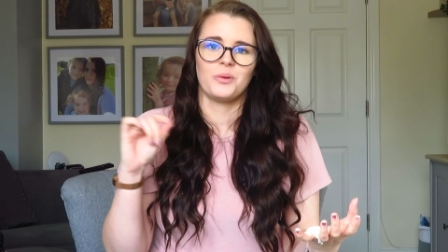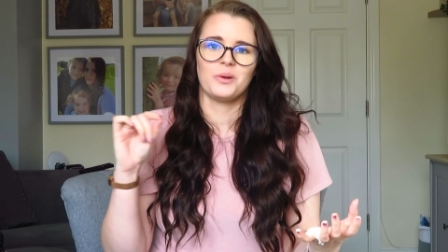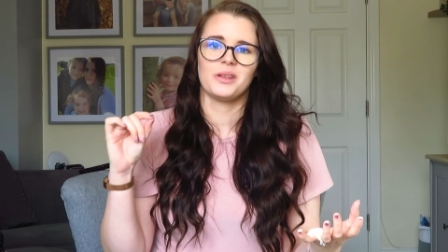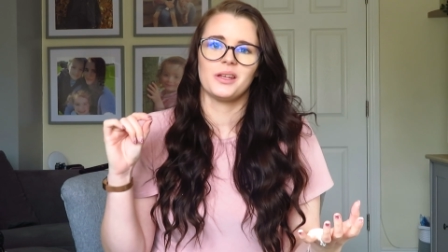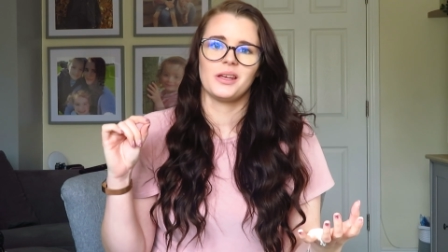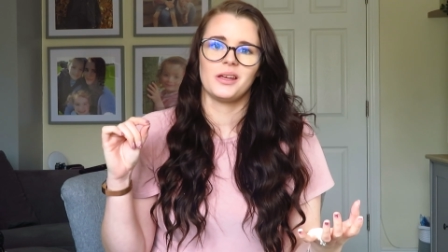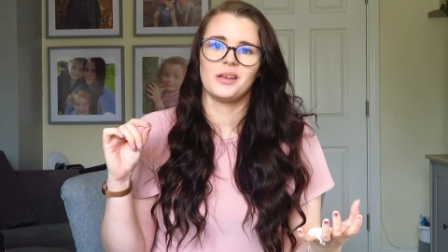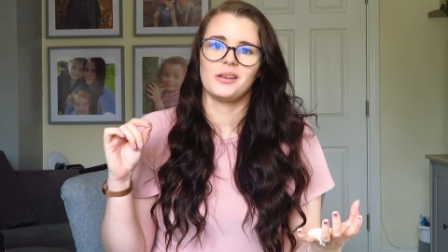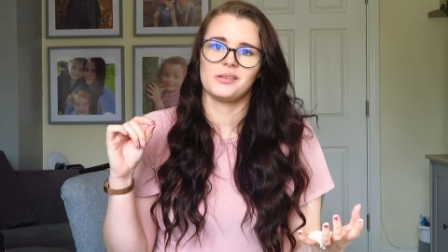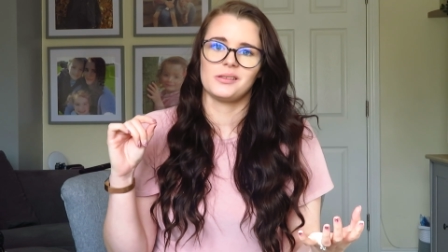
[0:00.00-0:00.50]
with
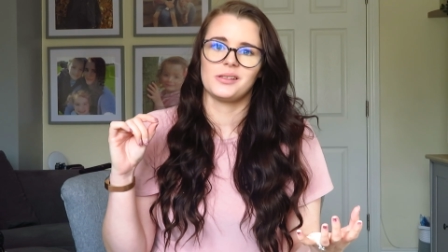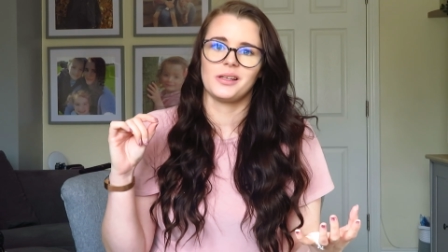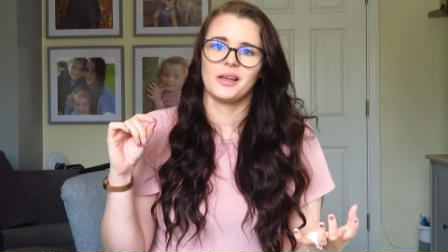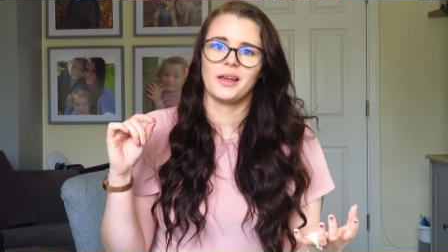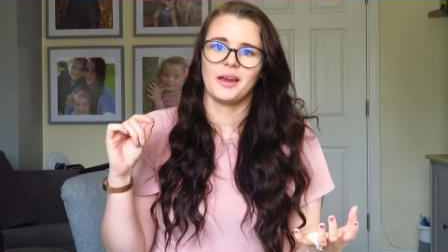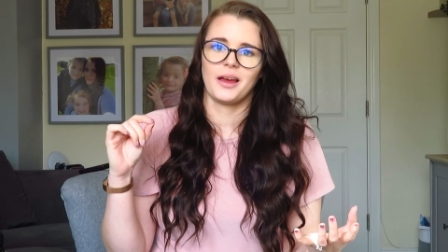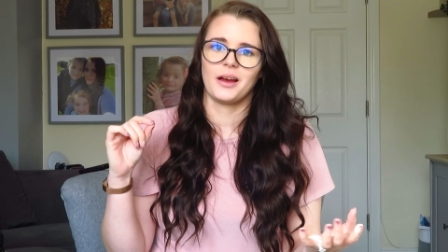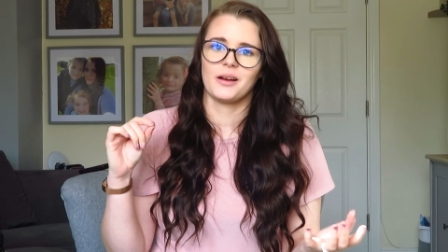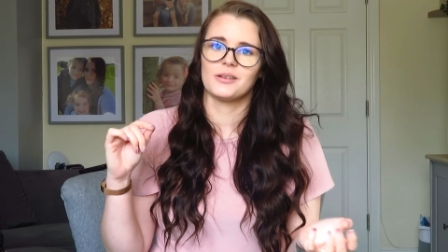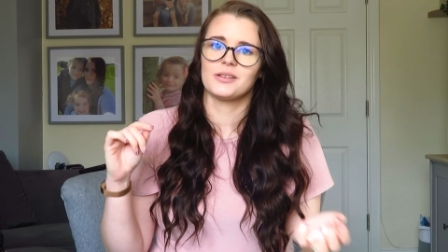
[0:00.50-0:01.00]
the key
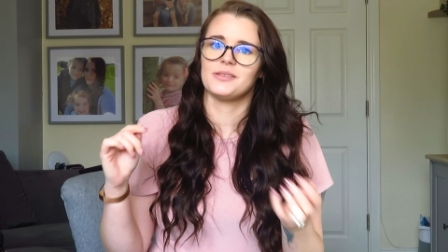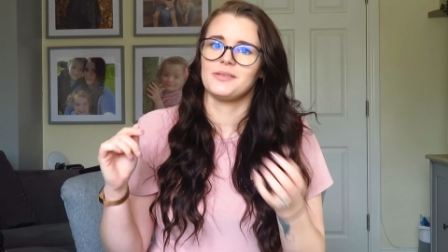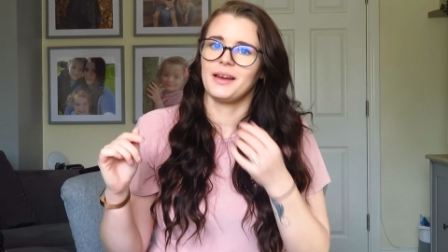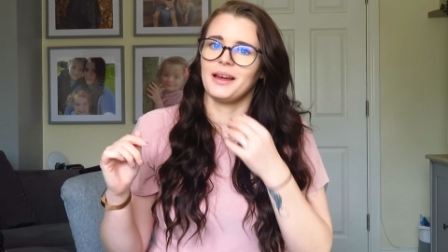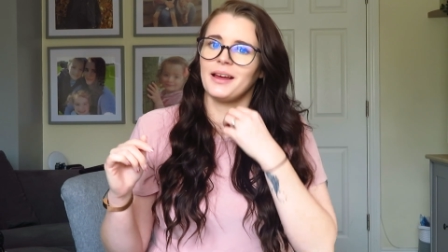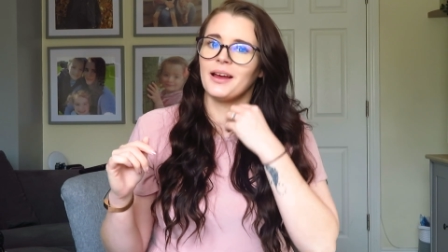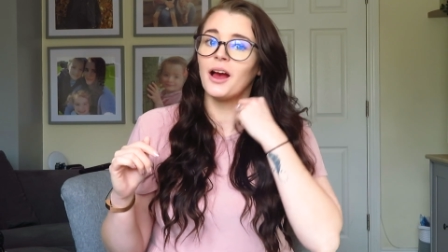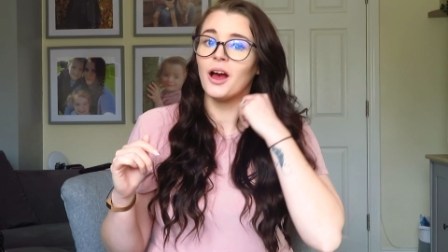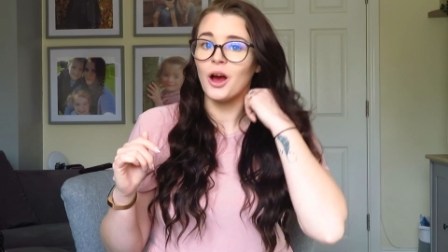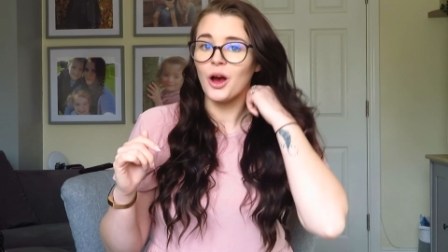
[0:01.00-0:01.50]
sticking out of
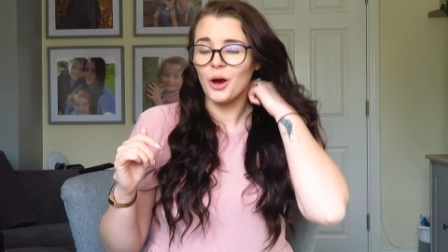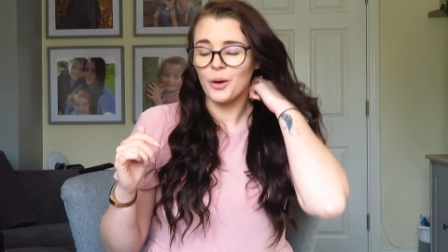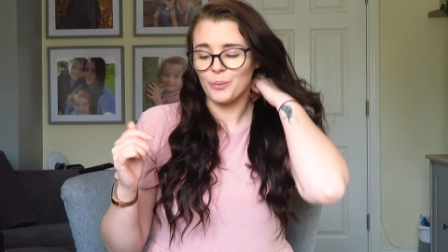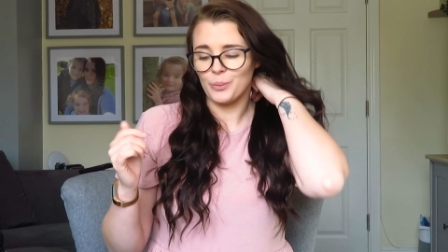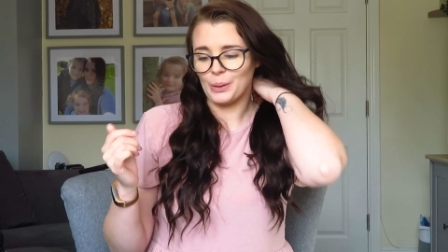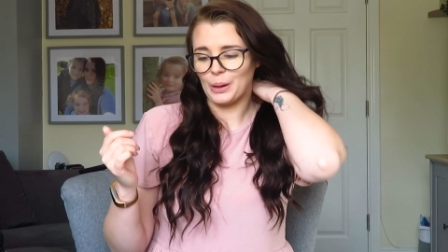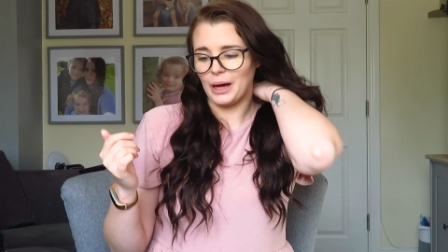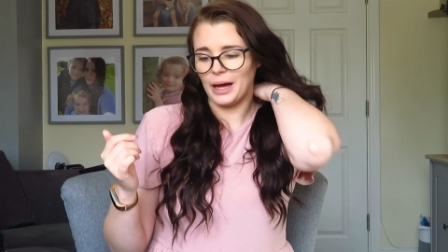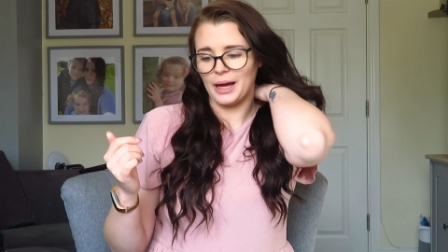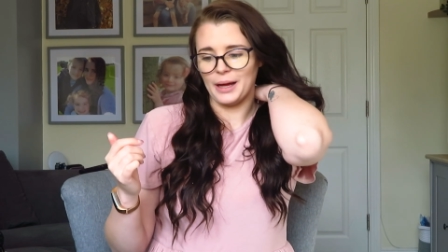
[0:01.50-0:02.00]
it.
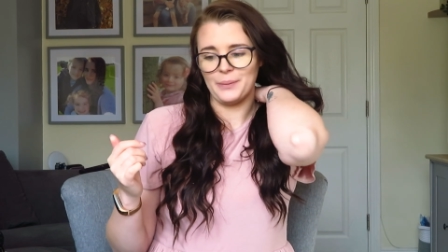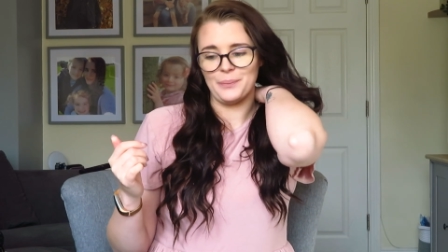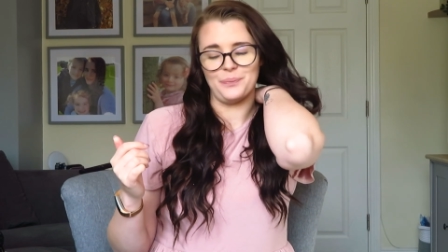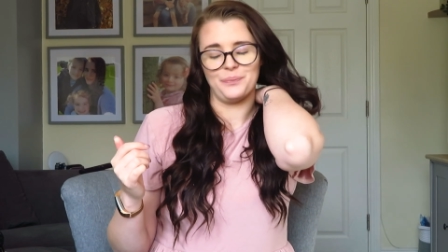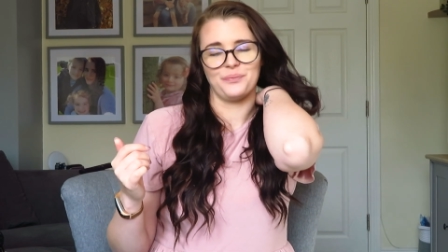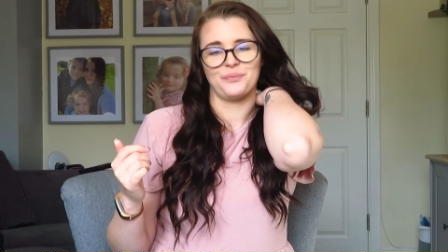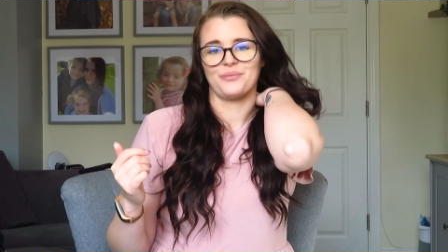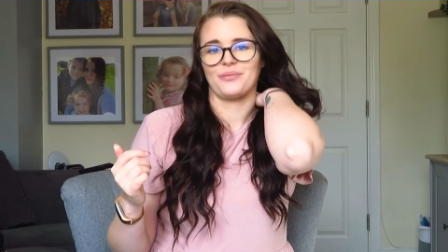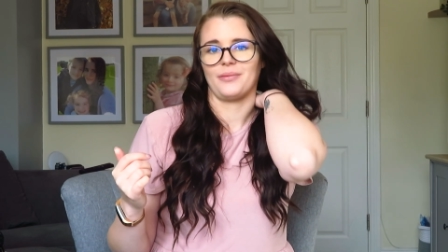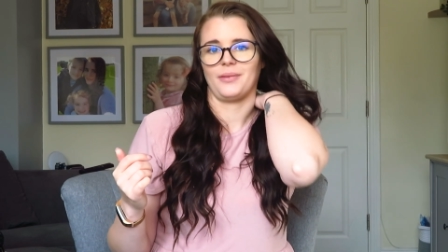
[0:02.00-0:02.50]
But
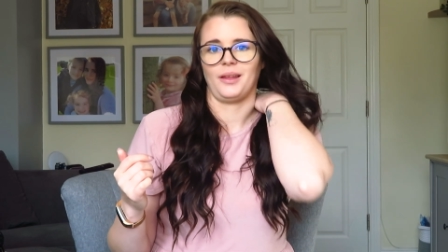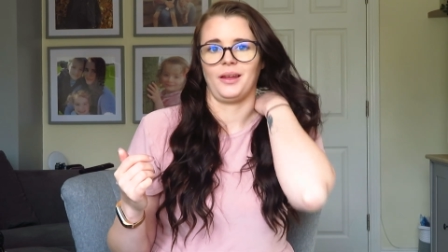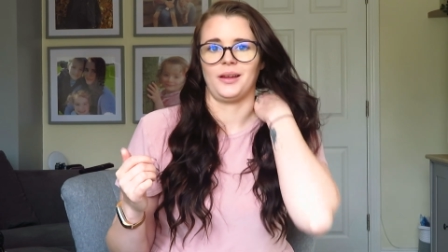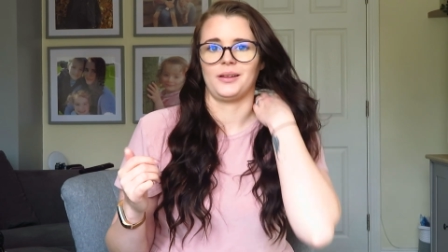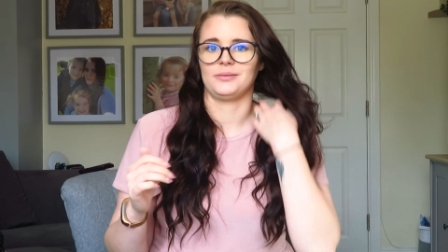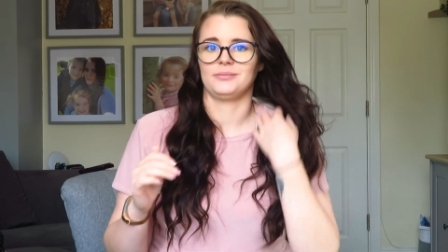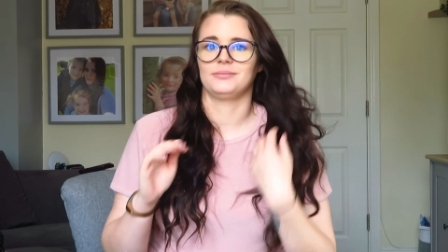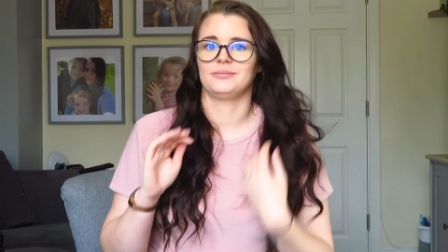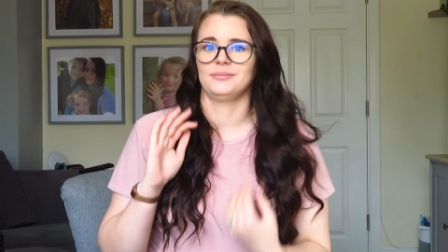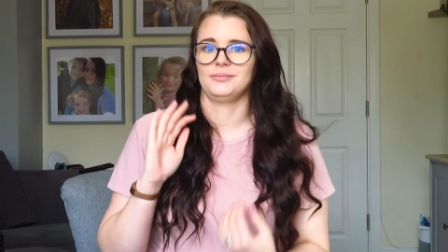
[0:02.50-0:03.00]
yeah,